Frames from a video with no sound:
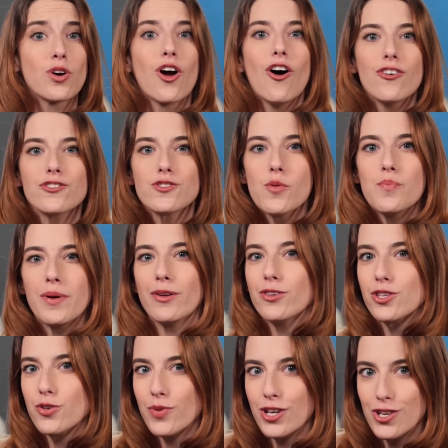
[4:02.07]
we're also
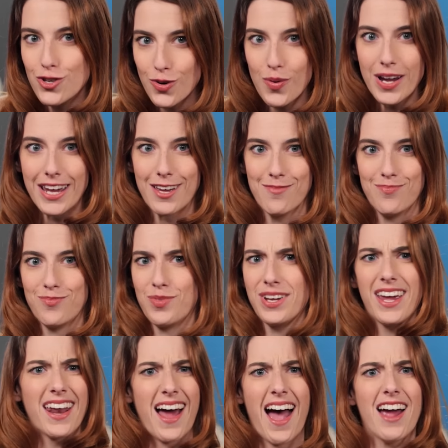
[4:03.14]
built to enjoy it. We
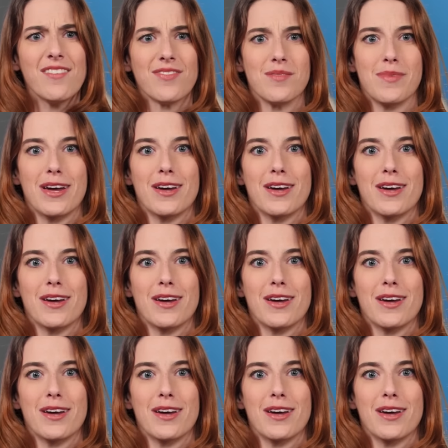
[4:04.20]
get high from